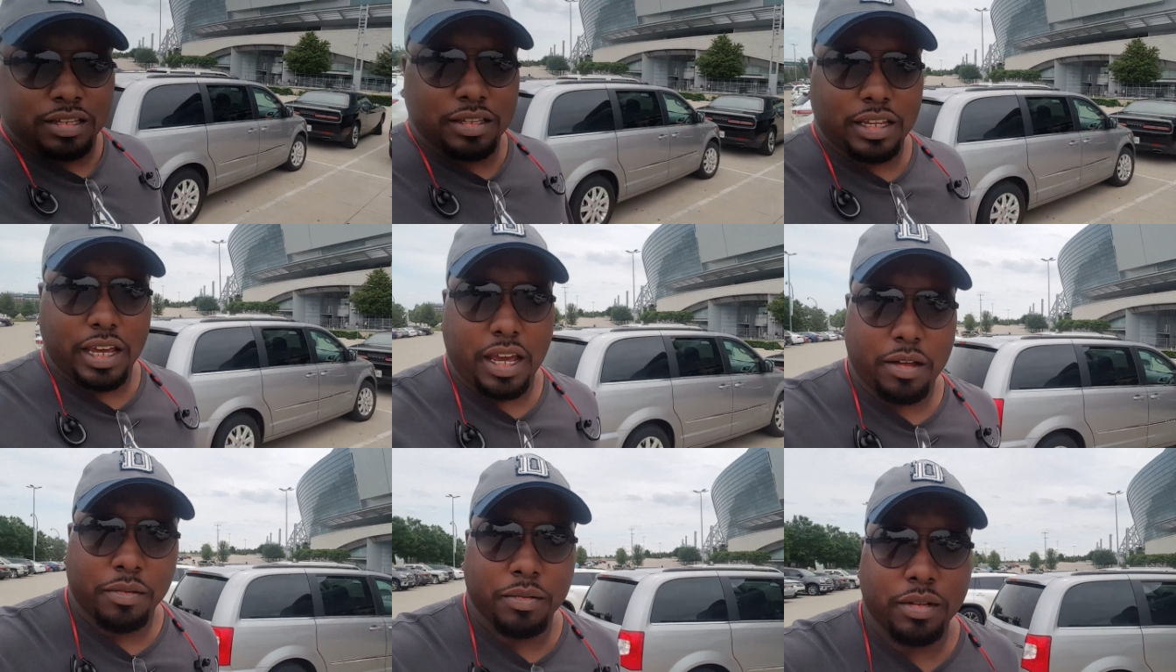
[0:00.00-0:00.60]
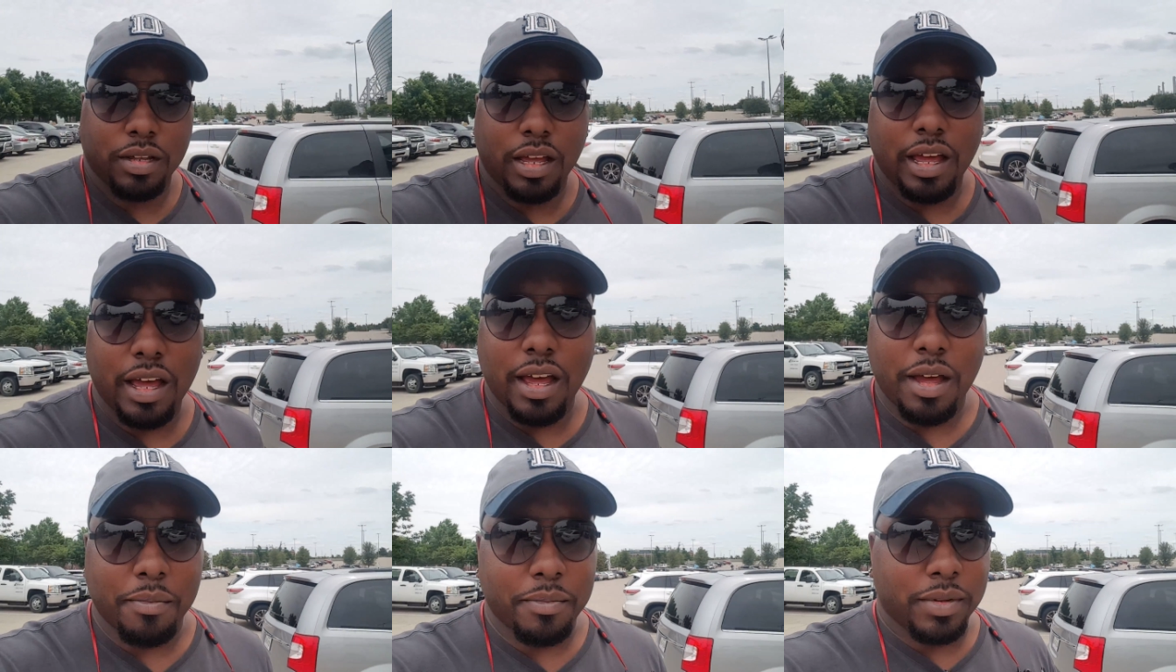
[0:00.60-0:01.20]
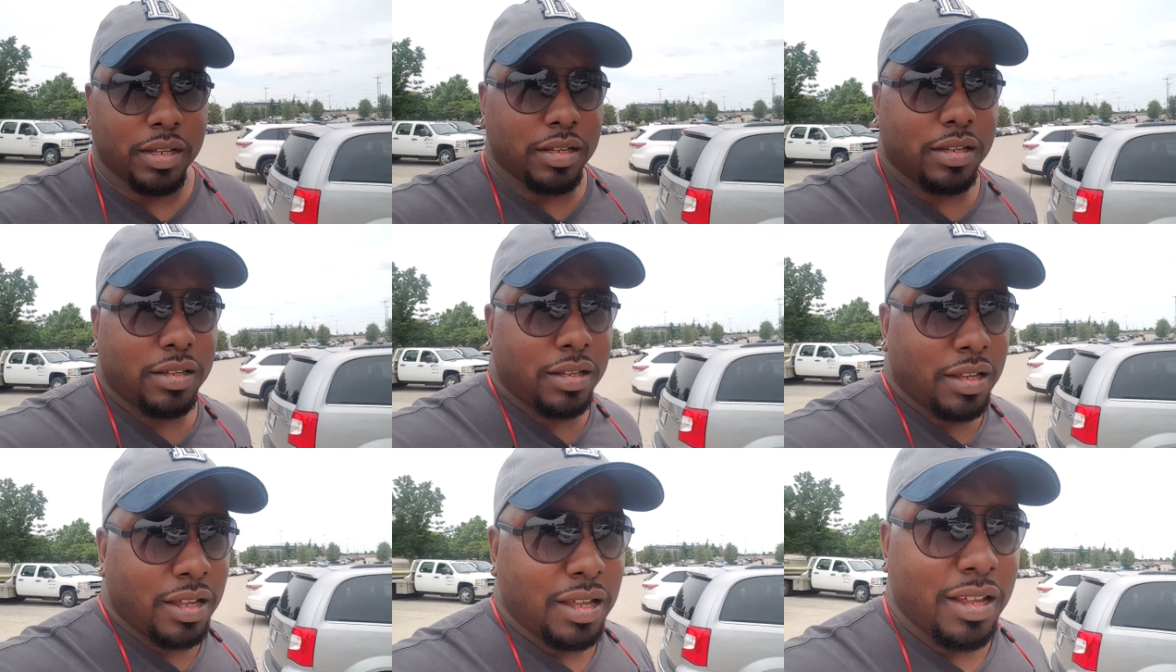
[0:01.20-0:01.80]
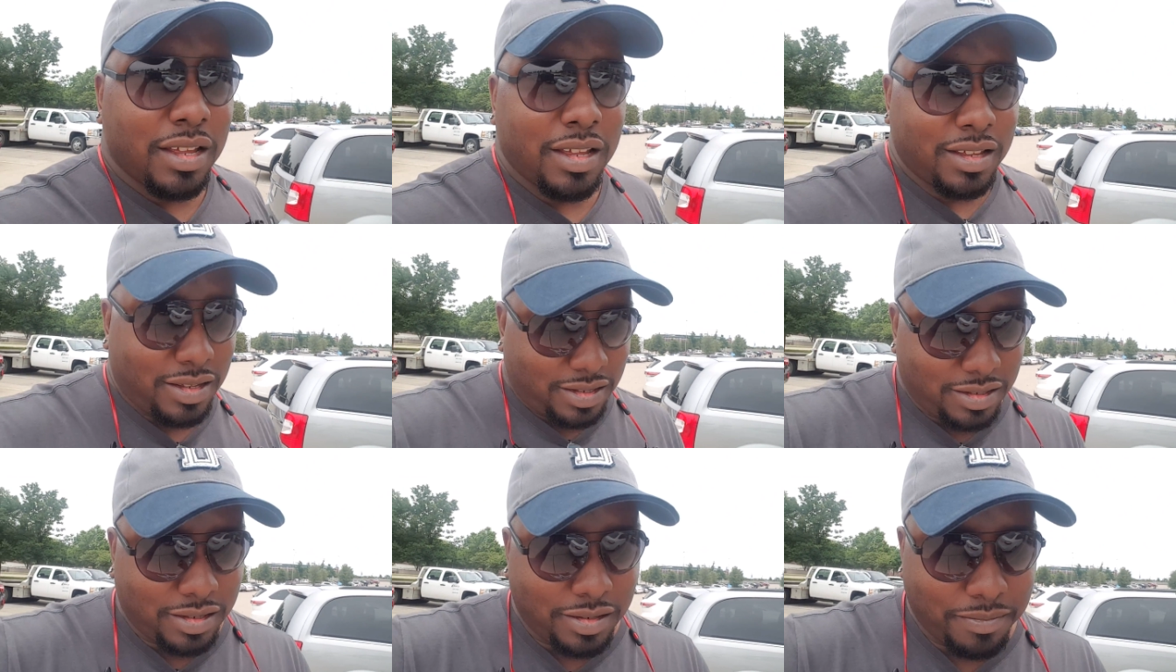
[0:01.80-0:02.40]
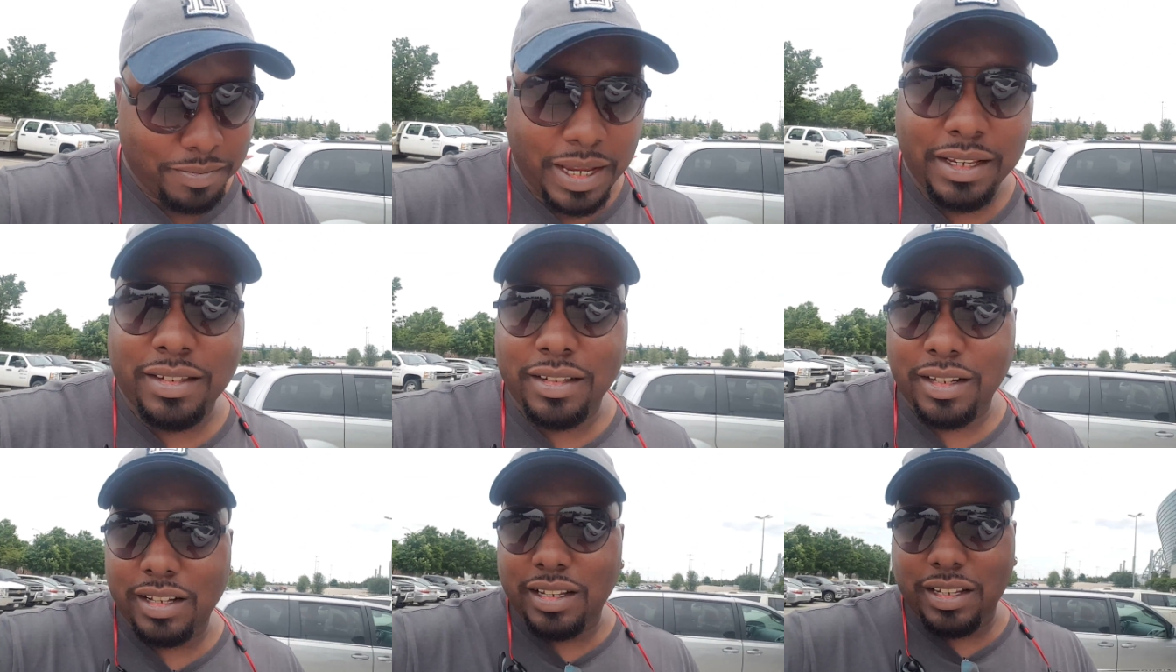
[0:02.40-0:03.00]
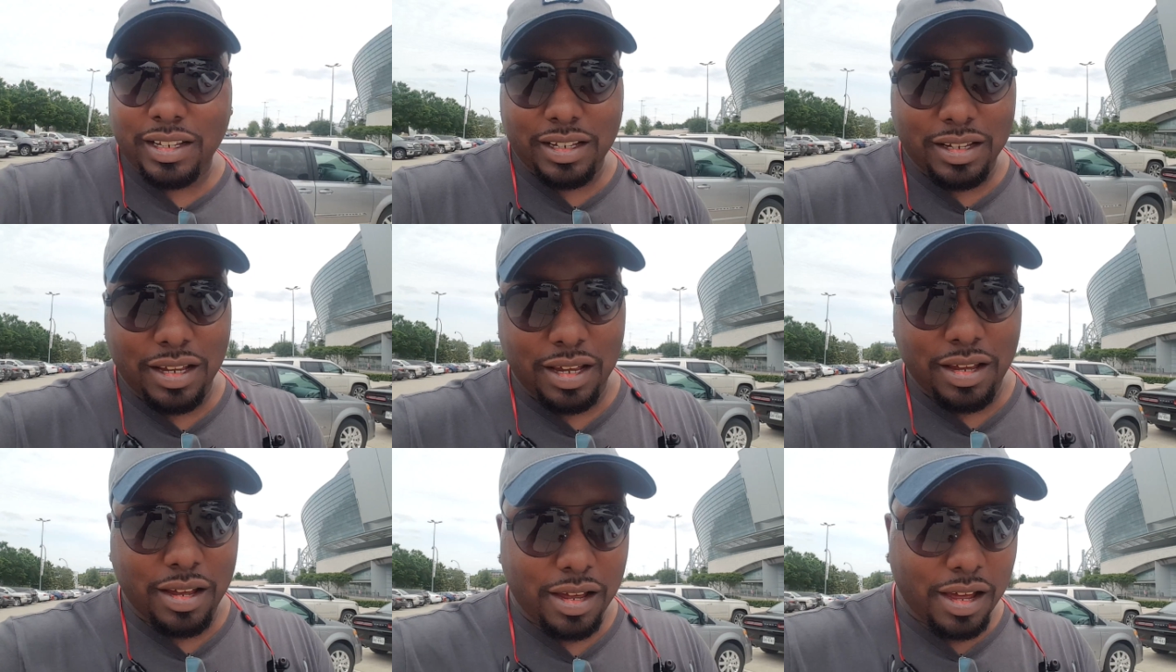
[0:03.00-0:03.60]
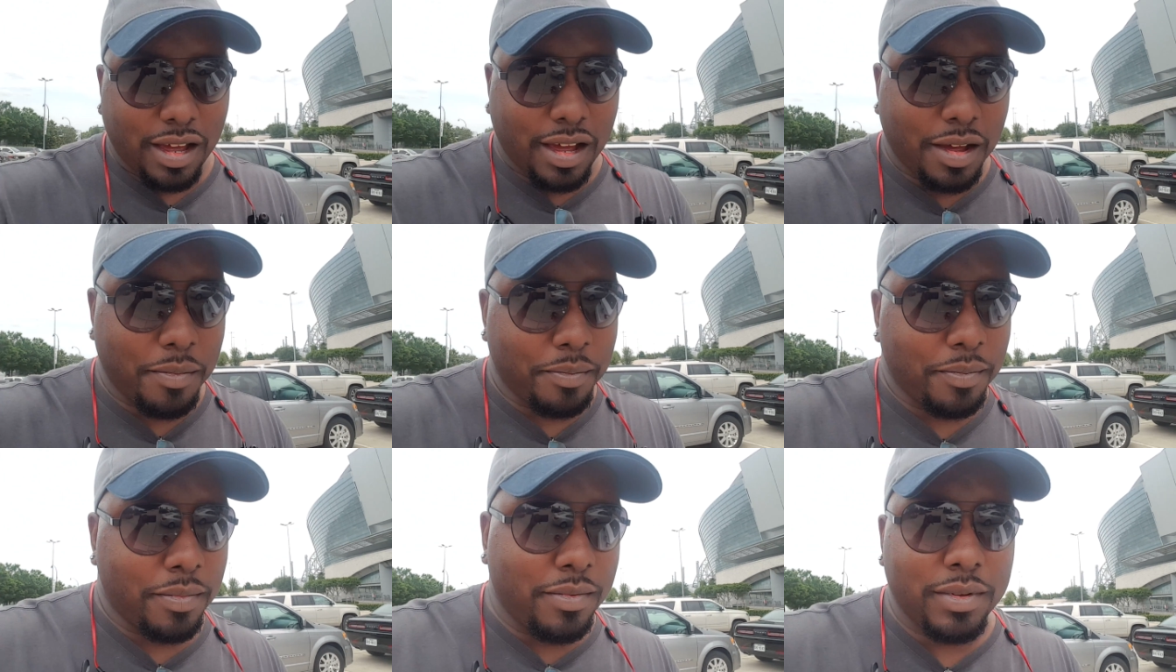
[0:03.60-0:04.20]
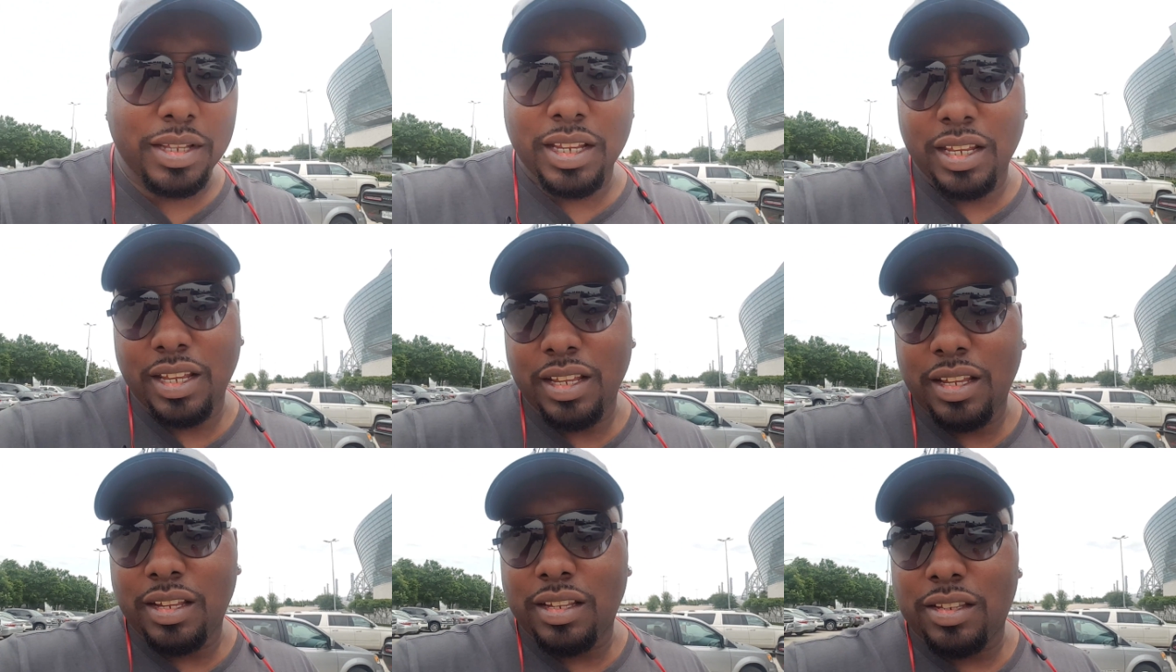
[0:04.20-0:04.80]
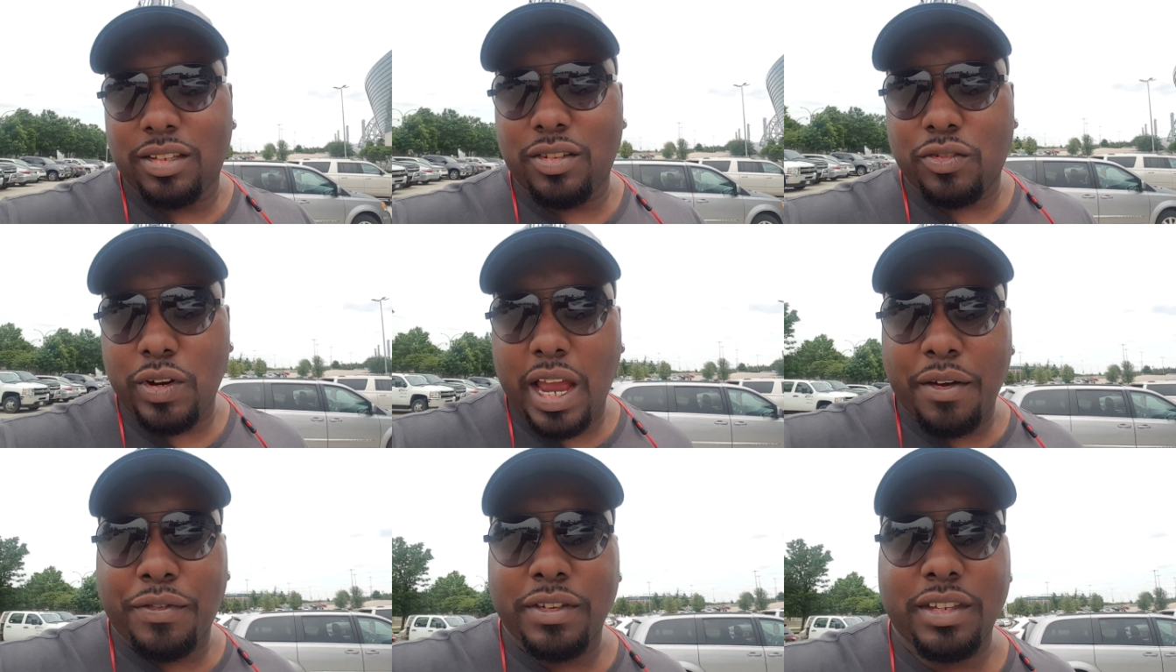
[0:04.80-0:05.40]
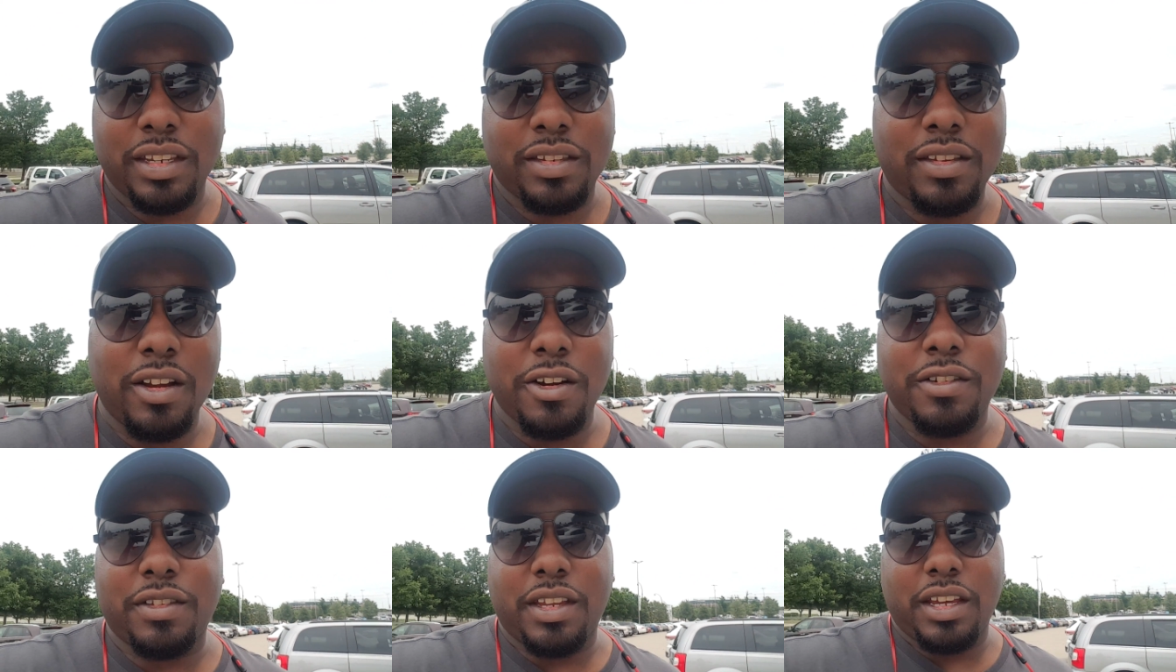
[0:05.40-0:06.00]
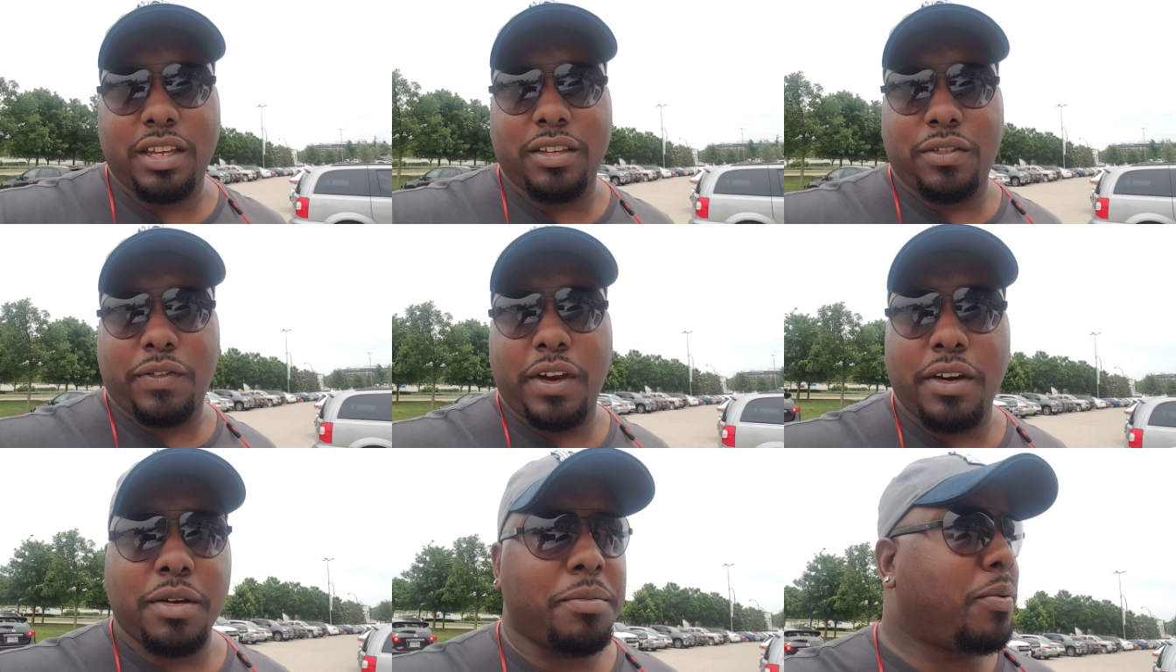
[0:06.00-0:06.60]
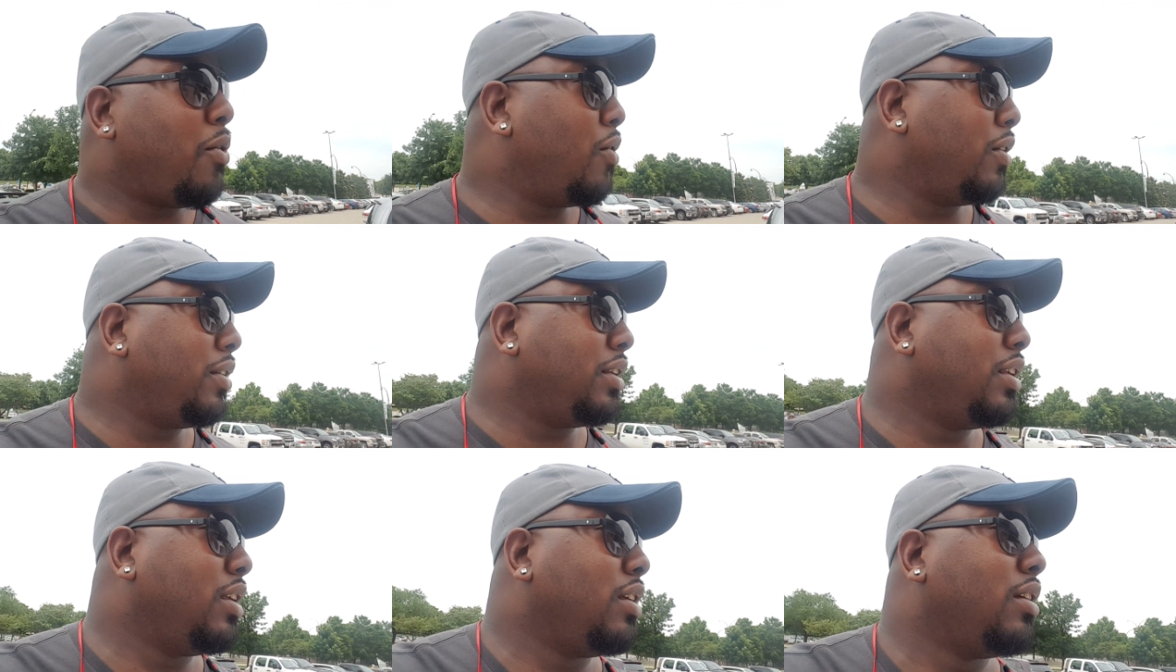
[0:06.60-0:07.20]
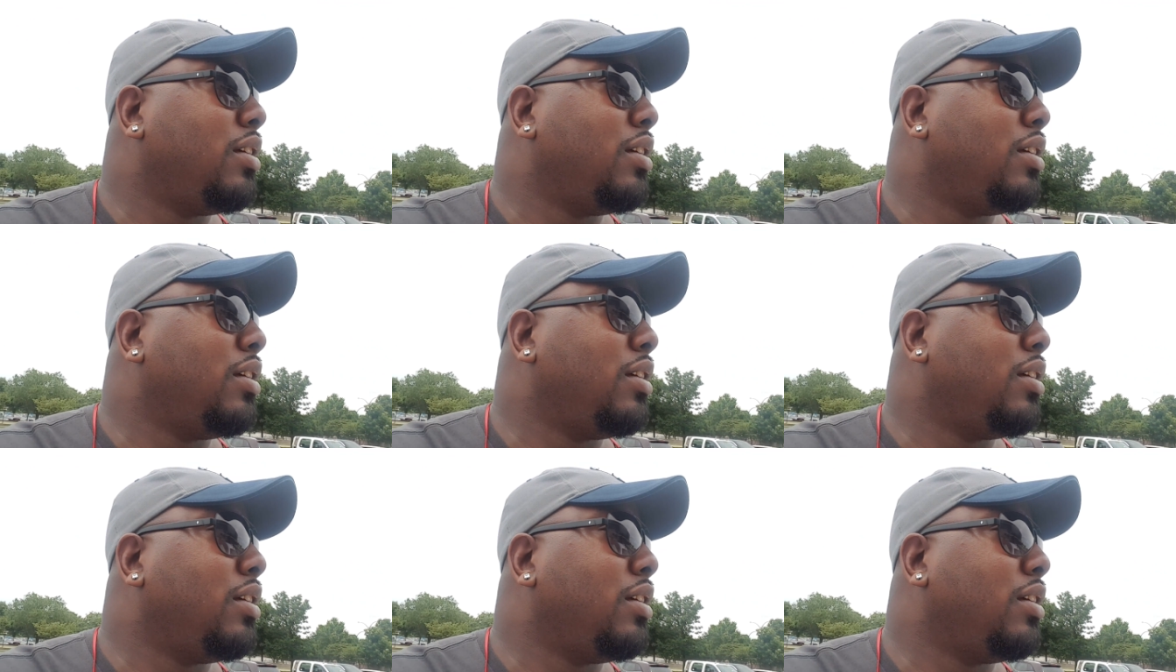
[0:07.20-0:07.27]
Yeah. Um, basically, um, the draft is this Thursday. It's very important.